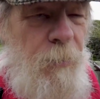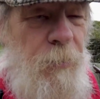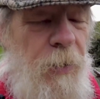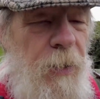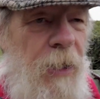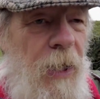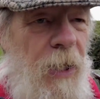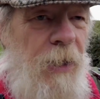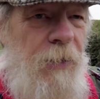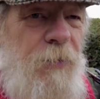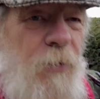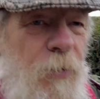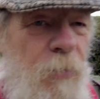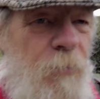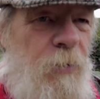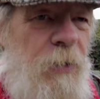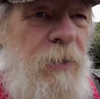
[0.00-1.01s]
But yeah, I
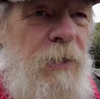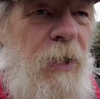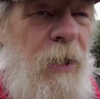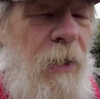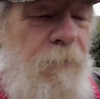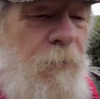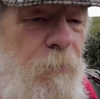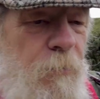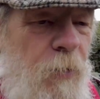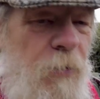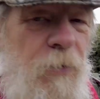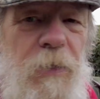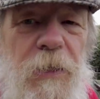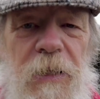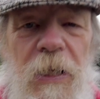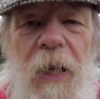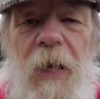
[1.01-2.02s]
thought we'd have a
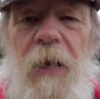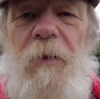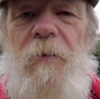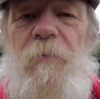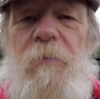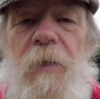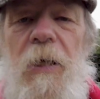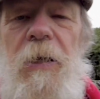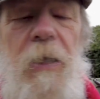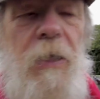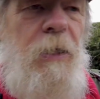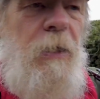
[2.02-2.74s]
wander down